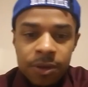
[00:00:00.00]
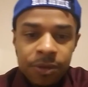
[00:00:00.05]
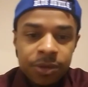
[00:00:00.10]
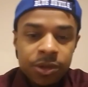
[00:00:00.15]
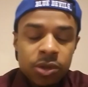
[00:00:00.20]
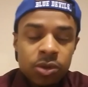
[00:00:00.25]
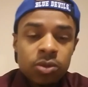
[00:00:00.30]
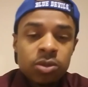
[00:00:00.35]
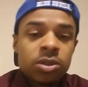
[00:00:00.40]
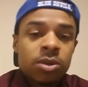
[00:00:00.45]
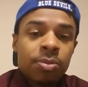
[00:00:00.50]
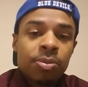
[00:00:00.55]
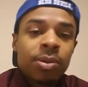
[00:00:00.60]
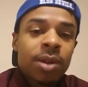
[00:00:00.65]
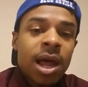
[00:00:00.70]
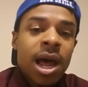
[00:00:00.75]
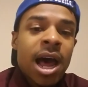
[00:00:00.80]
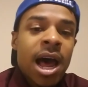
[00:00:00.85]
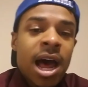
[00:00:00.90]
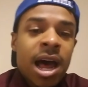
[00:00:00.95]
to
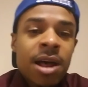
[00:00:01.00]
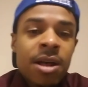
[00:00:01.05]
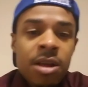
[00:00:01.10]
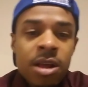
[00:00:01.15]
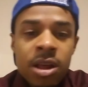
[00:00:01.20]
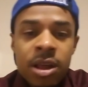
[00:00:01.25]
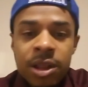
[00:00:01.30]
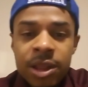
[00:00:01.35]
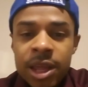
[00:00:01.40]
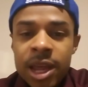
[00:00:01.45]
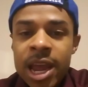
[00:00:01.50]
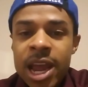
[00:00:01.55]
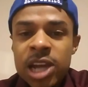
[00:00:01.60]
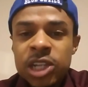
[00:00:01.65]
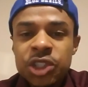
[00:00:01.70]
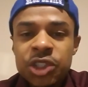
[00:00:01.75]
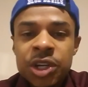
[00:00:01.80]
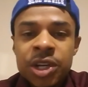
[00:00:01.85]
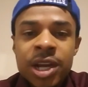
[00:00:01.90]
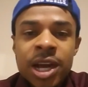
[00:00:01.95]
supply the
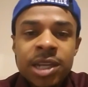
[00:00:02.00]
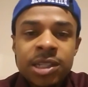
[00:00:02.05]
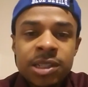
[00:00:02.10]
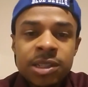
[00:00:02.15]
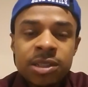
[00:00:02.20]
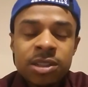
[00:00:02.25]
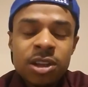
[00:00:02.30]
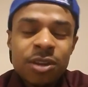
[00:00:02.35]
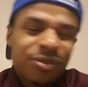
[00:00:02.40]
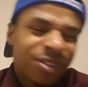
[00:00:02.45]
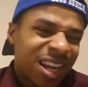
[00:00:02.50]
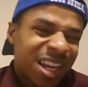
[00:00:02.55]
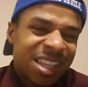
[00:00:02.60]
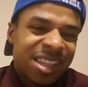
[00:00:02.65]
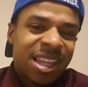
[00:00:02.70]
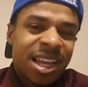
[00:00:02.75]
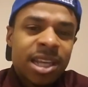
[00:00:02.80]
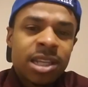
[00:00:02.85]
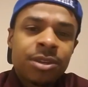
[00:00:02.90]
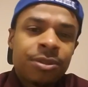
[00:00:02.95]
astronauts and stuff
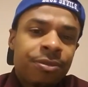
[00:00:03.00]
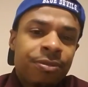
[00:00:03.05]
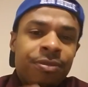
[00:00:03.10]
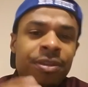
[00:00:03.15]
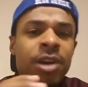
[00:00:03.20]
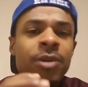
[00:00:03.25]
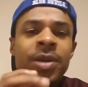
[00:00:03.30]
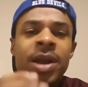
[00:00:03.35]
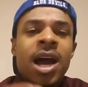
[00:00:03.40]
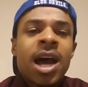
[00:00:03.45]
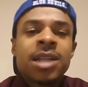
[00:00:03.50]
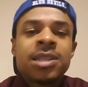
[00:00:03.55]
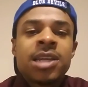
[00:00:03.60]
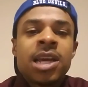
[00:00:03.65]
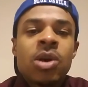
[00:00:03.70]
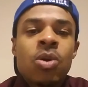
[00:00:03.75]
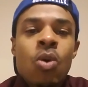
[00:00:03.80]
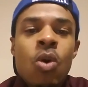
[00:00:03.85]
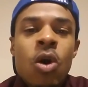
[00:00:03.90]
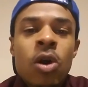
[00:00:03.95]
like that. It's very
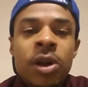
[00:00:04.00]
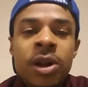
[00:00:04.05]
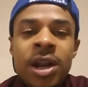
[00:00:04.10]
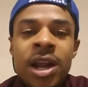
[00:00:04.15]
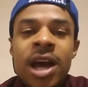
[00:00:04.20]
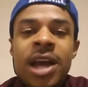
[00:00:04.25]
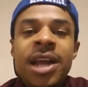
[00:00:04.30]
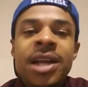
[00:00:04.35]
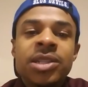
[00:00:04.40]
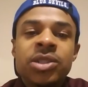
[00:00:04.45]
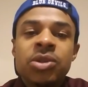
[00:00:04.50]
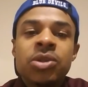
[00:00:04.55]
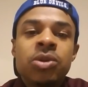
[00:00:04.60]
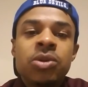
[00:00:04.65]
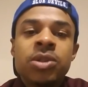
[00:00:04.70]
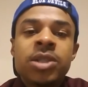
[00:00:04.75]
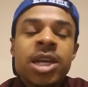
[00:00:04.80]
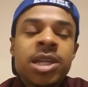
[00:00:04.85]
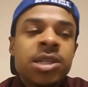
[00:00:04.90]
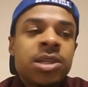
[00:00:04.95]
high-tech water, and I'll
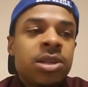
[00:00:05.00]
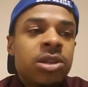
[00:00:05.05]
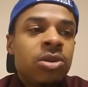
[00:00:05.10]
introduce that to